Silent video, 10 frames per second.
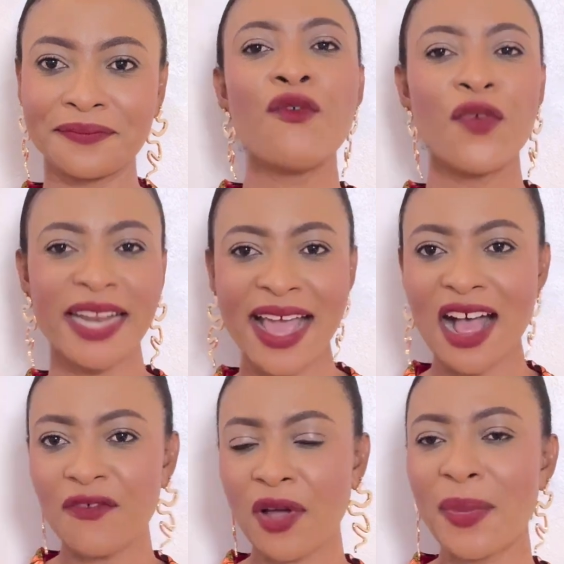For the
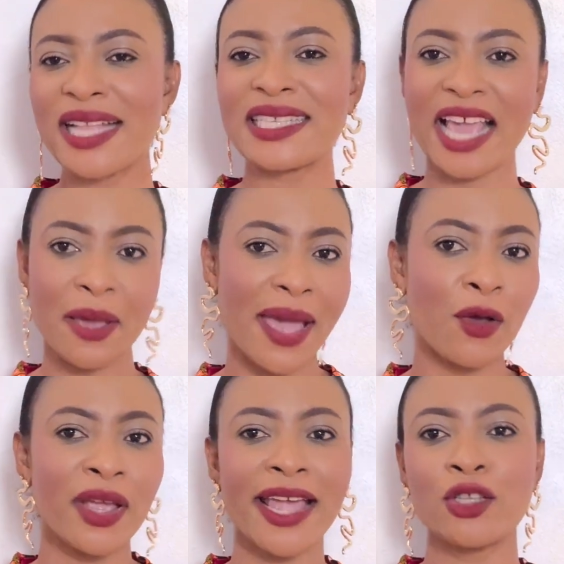alphabet M, I
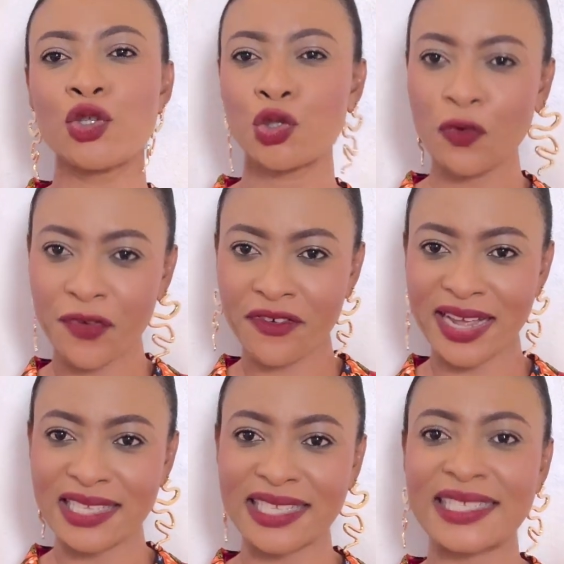could get two
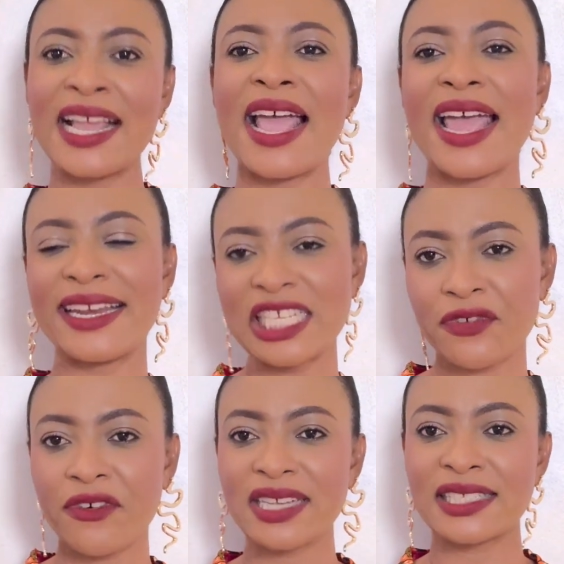fragrances, and these
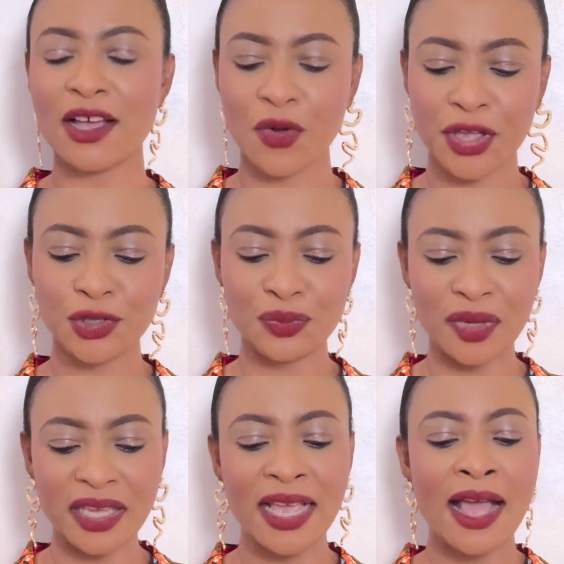fragrances are going to
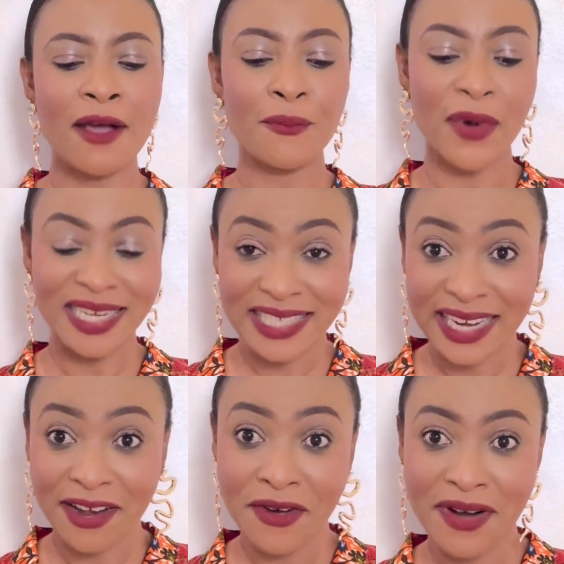be
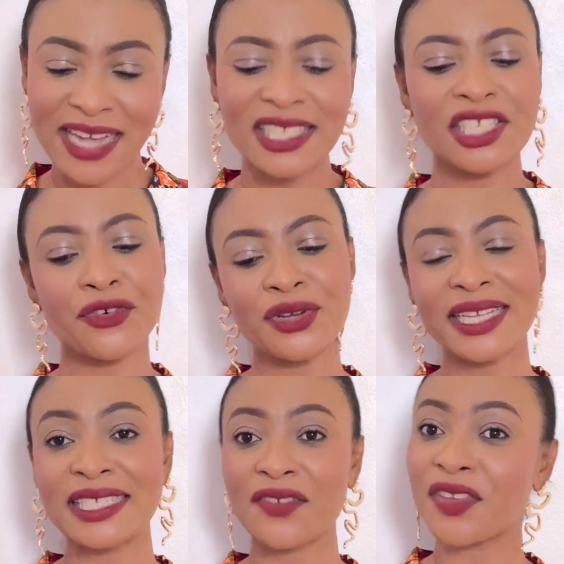Brazilian Crush
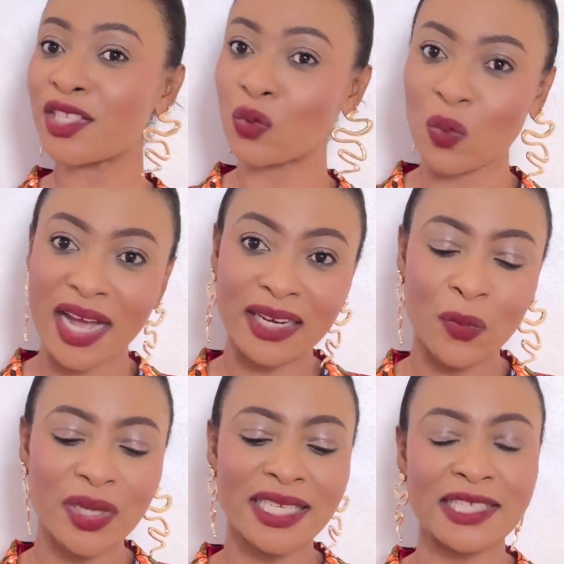Cheirosa 71,
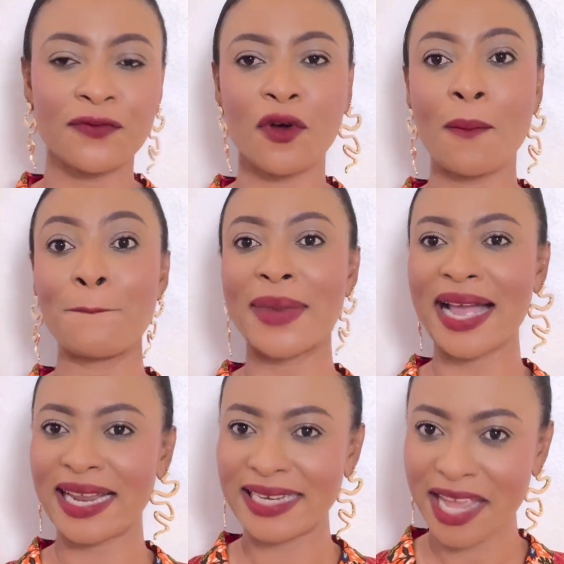which is for
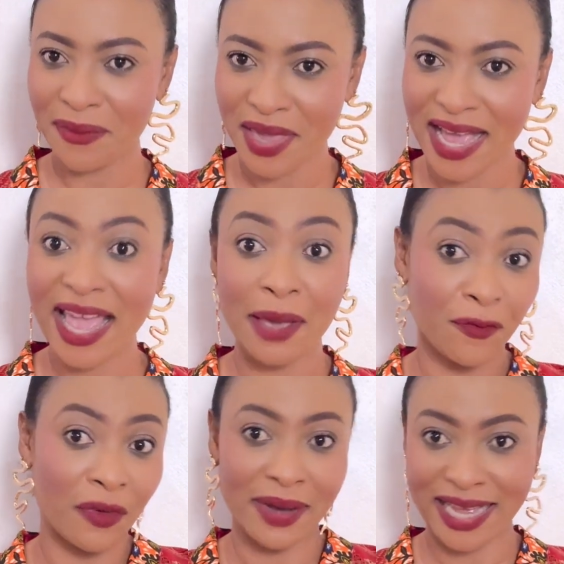macadamia, M
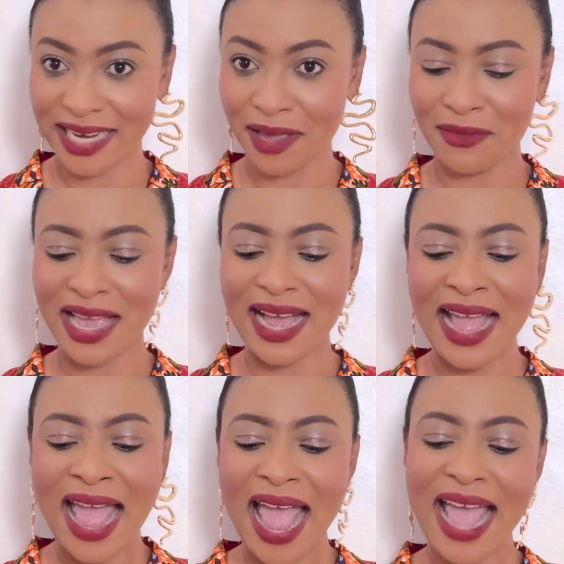for macadamia,
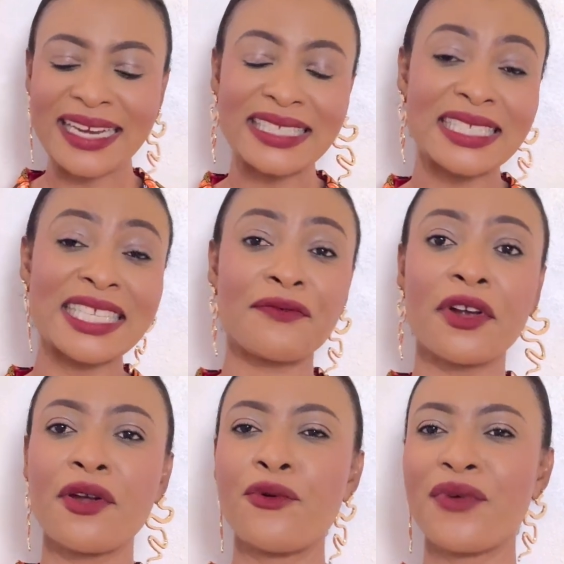and this is a
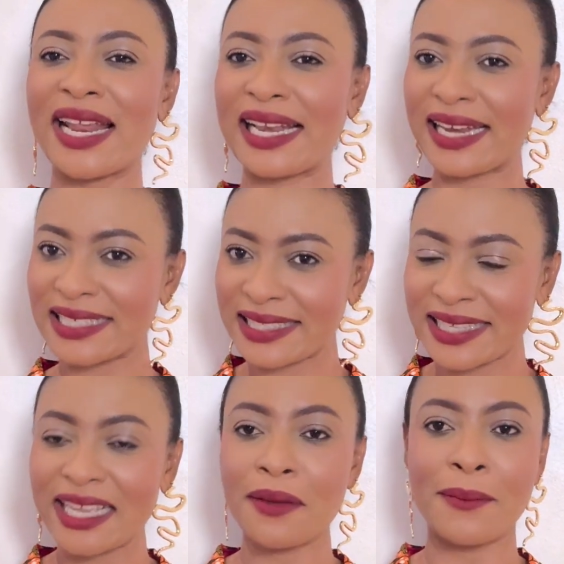very
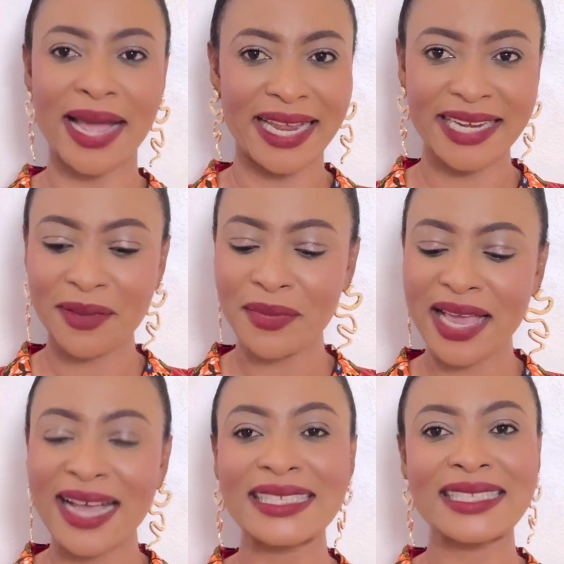realistic
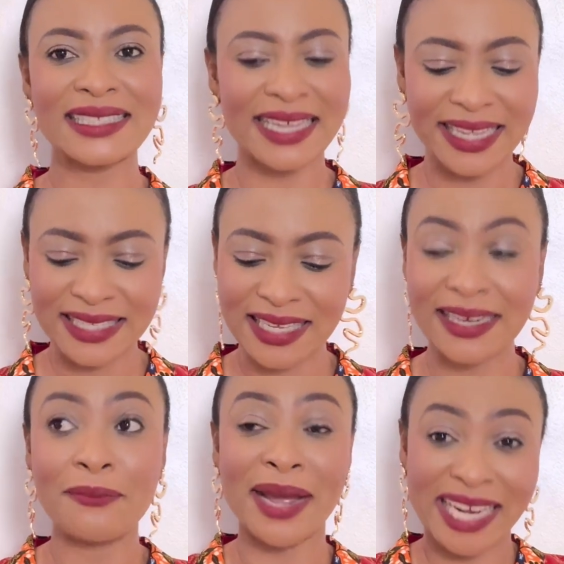macadamia scent.
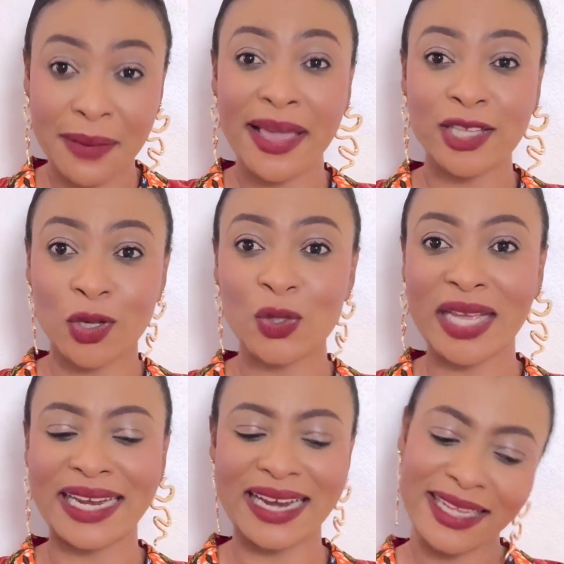Macadamia is also
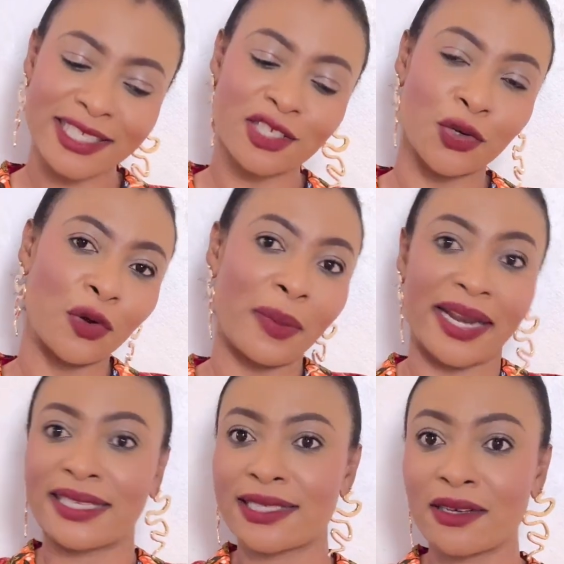a nut, but
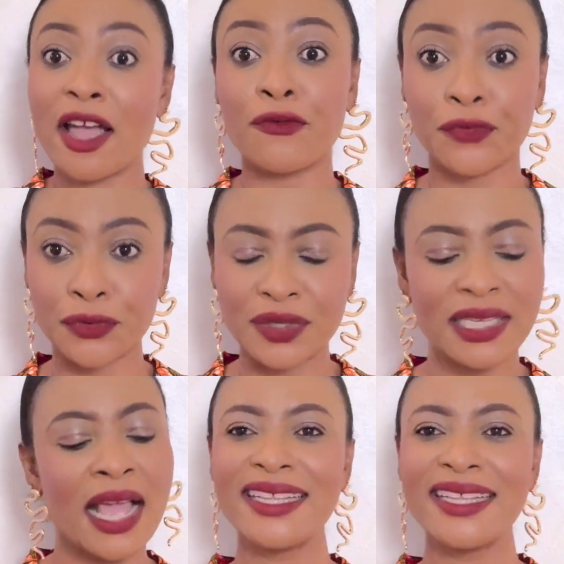it's still a fruit.